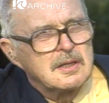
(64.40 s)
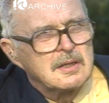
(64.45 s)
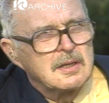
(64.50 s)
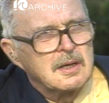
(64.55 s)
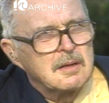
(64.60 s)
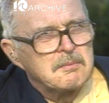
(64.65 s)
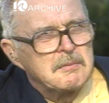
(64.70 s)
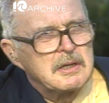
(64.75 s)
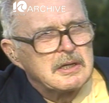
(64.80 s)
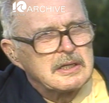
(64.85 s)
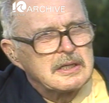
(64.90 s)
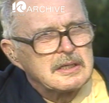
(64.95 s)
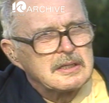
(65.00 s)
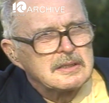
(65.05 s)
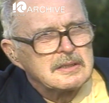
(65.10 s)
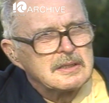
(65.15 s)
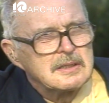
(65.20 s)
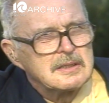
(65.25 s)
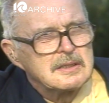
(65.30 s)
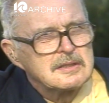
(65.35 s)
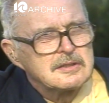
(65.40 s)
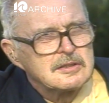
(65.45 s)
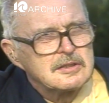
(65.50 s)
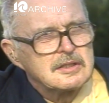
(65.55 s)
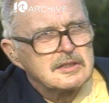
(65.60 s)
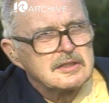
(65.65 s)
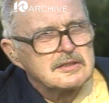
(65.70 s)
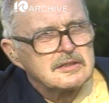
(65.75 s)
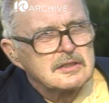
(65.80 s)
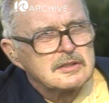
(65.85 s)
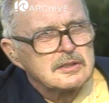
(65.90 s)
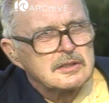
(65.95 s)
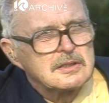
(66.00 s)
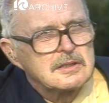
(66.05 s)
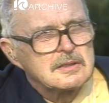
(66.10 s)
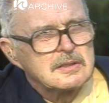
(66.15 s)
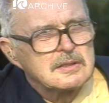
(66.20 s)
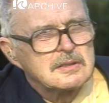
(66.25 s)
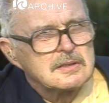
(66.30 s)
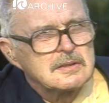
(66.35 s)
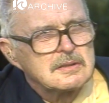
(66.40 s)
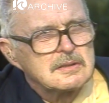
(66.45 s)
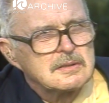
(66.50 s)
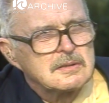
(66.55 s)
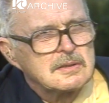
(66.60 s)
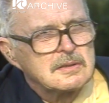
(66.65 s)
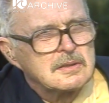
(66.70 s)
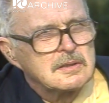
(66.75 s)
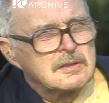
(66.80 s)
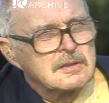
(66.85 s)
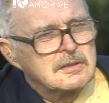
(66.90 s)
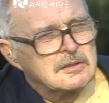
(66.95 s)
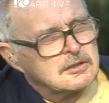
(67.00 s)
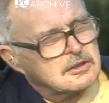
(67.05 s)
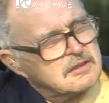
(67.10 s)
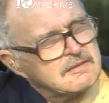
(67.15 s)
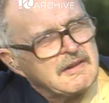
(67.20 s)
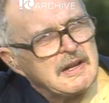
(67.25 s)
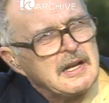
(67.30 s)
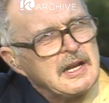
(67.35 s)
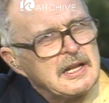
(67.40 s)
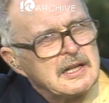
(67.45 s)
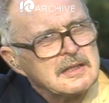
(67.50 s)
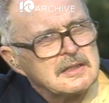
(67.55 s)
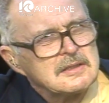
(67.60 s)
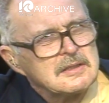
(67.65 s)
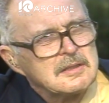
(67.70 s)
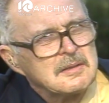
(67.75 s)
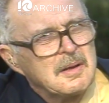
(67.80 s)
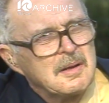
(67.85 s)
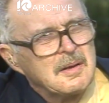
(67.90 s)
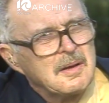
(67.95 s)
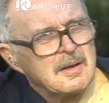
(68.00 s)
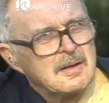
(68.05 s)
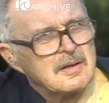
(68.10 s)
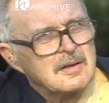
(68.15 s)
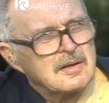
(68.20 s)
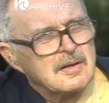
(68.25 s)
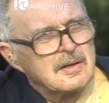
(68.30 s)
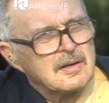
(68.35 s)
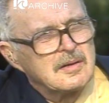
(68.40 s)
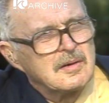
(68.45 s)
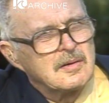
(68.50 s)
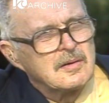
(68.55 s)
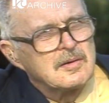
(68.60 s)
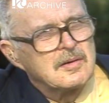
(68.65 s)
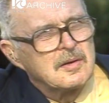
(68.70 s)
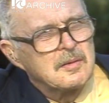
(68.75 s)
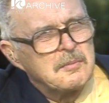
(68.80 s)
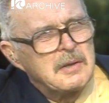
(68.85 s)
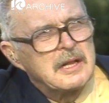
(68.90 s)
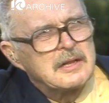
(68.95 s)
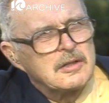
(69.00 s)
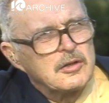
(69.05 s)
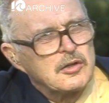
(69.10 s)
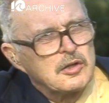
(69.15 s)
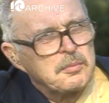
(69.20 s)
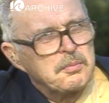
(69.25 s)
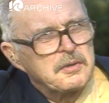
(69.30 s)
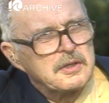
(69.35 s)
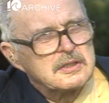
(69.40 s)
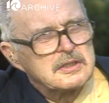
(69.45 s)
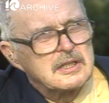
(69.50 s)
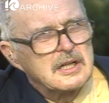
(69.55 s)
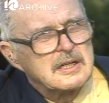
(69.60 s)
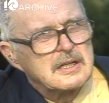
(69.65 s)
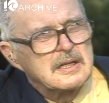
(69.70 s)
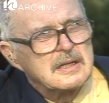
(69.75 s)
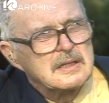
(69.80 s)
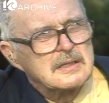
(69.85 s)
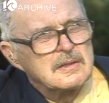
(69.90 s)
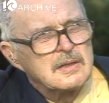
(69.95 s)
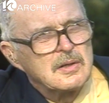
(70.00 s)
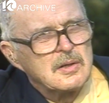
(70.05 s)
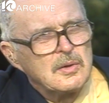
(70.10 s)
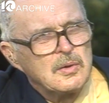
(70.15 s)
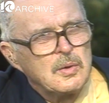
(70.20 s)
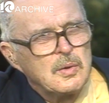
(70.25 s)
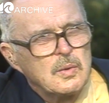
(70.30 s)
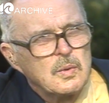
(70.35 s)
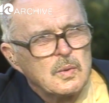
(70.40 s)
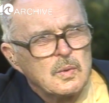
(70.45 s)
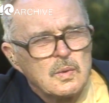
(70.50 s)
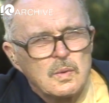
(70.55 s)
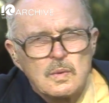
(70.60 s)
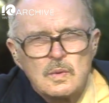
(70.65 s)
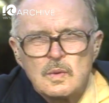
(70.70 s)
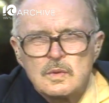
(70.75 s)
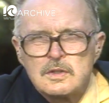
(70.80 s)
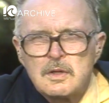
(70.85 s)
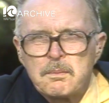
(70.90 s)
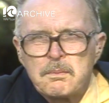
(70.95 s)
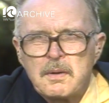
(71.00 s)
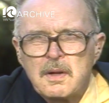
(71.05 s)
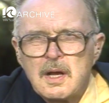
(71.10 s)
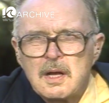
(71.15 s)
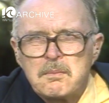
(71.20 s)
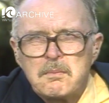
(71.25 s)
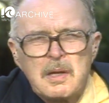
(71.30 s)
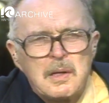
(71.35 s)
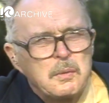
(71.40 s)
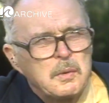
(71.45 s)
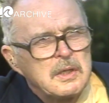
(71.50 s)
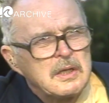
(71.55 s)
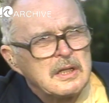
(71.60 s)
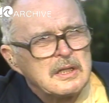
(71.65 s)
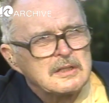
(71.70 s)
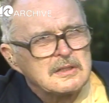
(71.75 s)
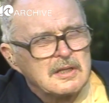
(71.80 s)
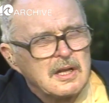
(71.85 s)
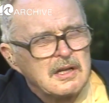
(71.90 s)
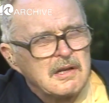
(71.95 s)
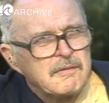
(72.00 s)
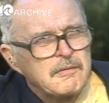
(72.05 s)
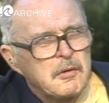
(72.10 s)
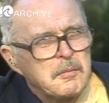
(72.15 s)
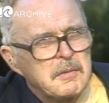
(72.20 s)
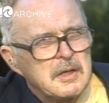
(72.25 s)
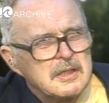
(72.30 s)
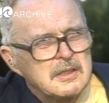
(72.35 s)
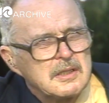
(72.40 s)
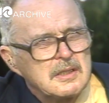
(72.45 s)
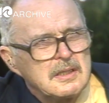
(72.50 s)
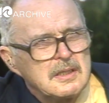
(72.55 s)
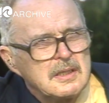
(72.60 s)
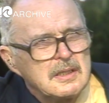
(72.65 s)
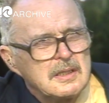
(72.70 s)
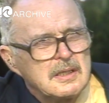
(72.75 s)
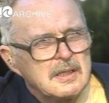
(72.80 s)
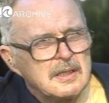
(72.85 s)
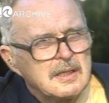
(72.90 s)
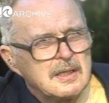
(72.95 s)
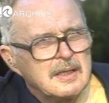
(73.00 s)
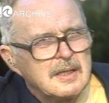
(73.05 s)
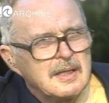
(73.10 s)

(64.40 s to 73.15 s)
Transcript: American citizens, civilians, or military personnel who supplied me with inside information.